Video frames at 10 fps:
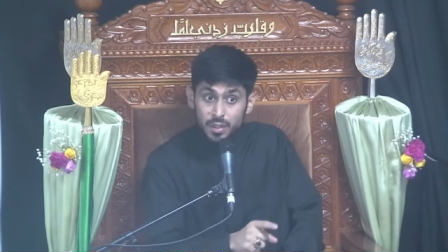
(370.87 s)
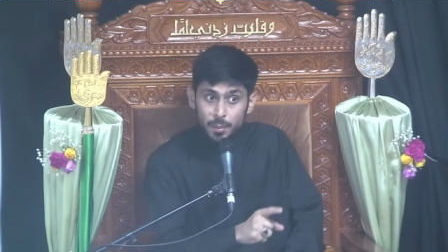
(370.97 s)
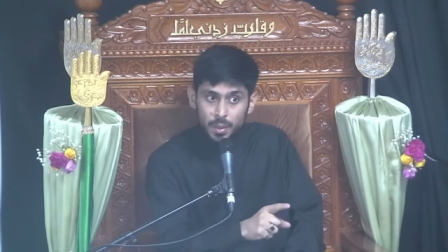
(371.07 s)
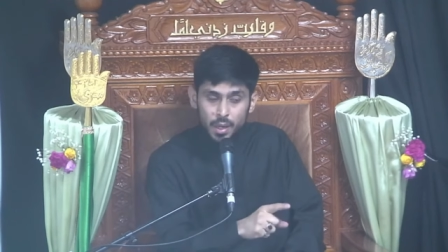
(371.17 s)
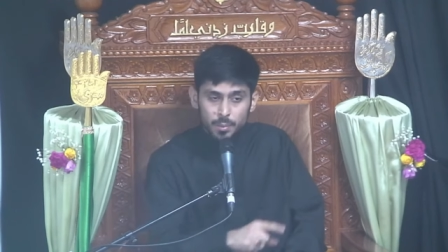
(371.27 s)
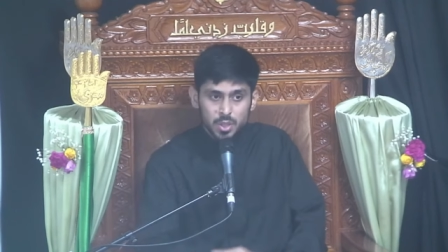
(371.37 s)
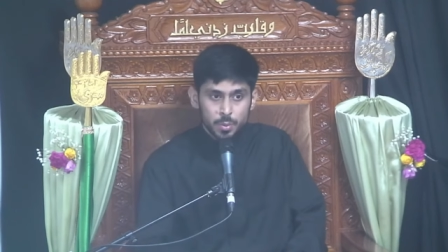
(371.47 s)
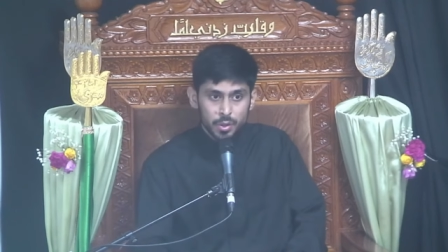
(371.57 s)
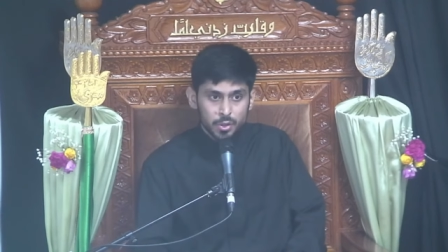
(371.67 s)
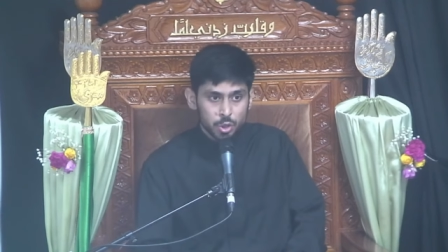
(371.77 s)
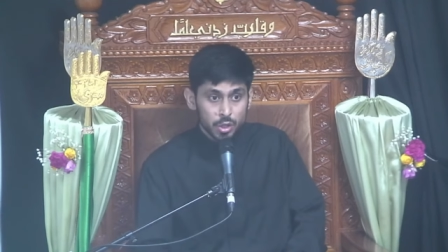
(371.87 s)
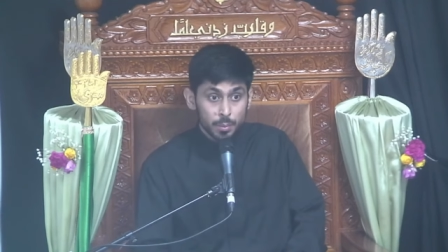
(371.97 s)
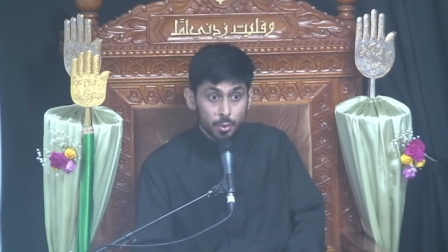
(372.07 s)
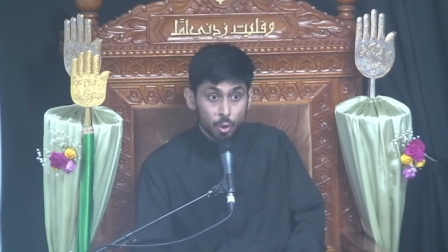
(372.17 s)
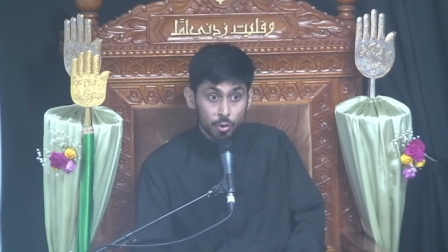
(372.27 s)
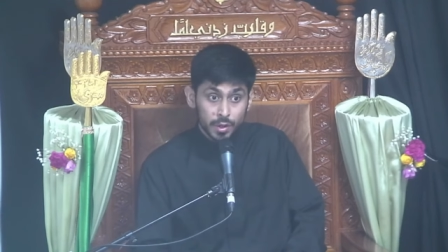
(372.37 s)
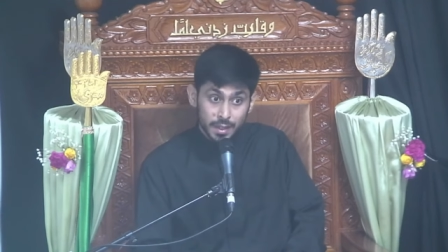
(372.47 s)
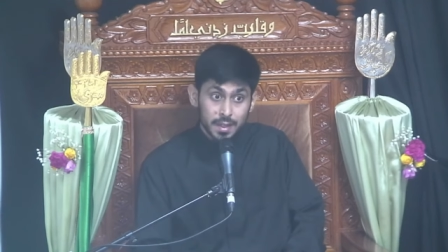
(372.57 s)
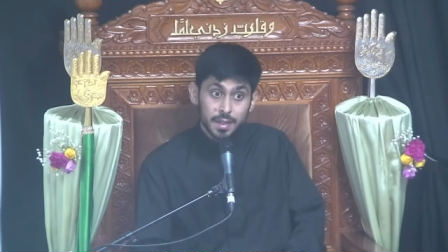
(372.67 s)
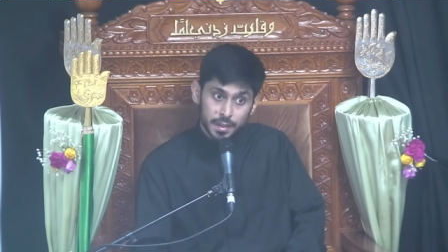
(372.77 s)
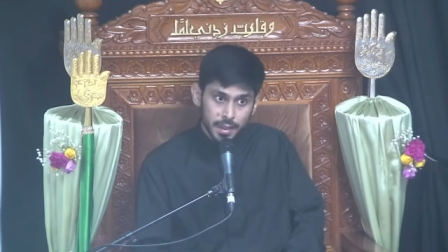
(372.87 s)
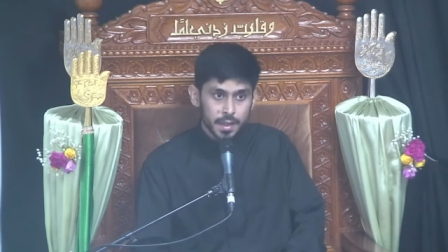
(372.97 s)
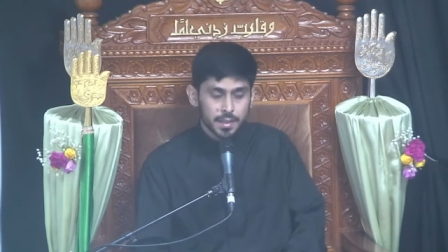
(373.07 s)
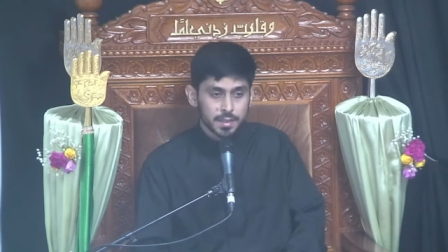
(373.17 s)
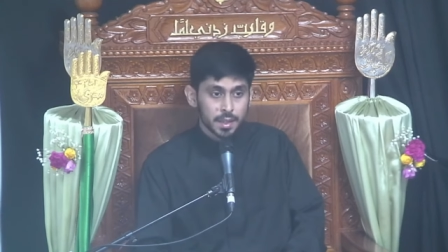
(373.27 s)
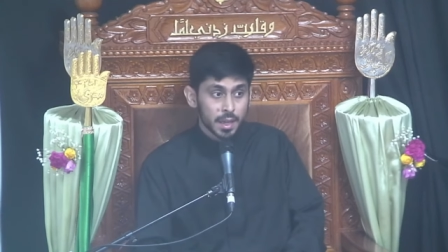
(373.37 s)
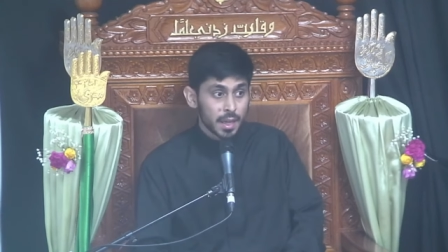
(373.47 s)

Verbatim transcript: they become spiritually pure and clean, yes.